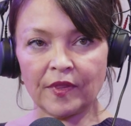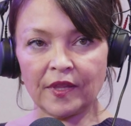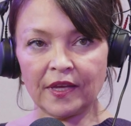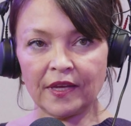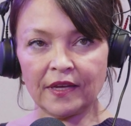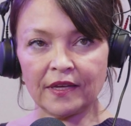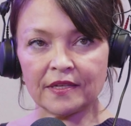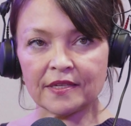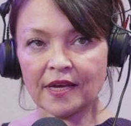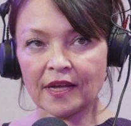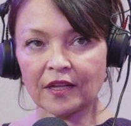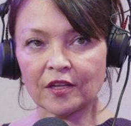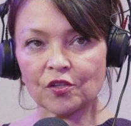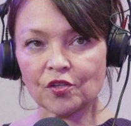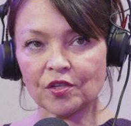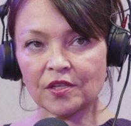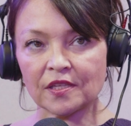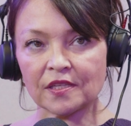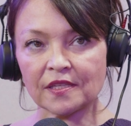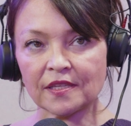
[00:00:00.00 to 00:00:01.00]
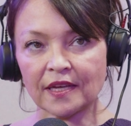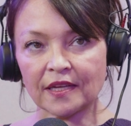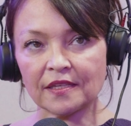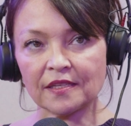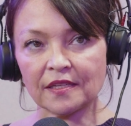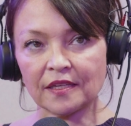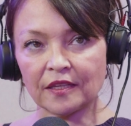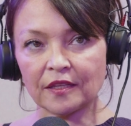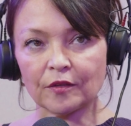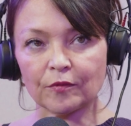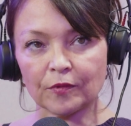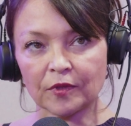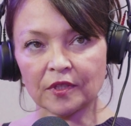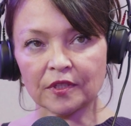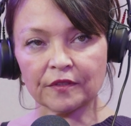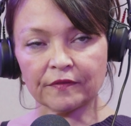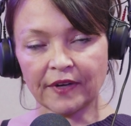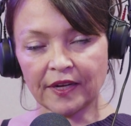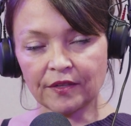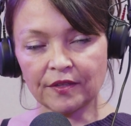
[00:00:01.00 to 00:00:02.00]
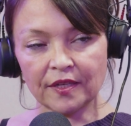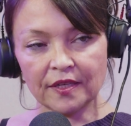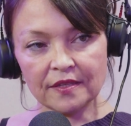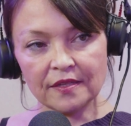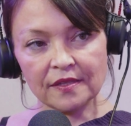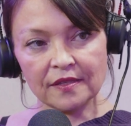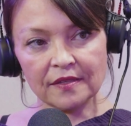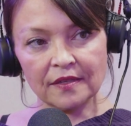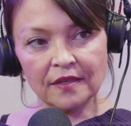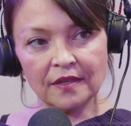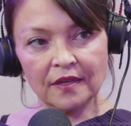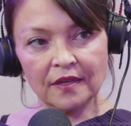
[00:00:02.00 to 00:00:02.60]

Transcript: the intelligence that's in the world around us.